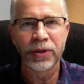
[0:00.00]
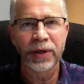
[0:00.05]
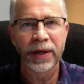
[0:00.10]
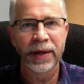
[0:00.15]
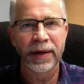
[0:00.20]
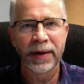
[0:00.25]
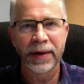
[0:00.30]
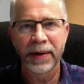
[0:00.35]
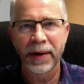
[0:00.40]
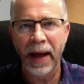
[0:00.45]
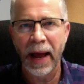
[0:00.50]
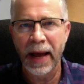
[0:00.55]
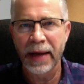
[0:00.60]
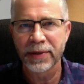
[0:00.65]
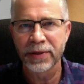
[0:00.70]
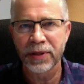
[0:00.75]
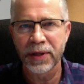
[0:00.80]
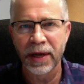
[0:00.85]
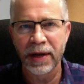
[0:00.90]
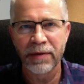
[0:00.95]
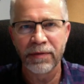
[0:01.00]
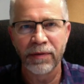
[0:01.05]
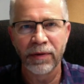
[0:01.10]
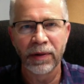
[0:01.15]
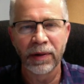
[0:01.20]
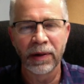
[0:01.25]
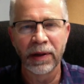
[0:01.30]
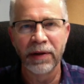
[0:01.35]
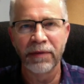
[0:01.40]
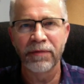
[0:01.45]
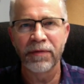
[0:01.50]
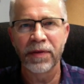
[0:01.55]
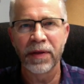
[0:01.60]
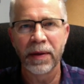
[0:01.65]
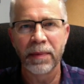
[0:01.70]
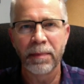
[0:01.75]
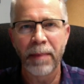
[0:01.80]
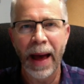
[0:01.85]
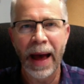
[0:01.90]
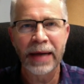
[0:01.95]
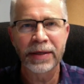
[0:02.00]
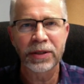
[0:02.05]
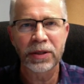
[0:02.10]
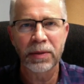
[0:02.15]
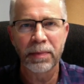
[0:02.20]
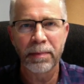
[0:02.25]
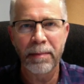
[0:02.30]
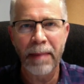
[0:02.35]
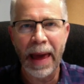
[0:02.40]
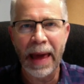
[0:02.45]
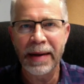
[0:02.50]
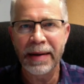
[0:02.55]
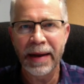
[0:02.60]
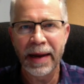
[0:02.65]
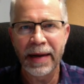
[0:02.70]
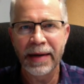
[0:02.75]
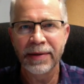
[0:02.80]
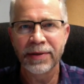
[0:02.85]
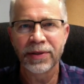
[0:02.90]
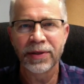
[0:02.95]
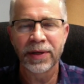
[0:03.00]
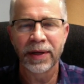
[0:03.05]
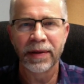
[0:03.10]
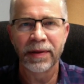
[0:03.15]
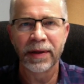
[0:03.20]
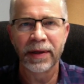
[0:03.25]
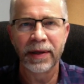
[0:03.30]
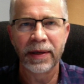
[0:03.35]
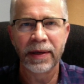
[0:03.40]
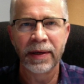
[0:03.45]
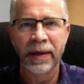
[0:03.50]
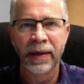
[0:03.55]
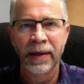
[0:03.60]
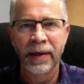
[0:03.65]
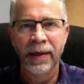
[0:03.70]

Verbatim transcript: And as they lift the mask mandates and the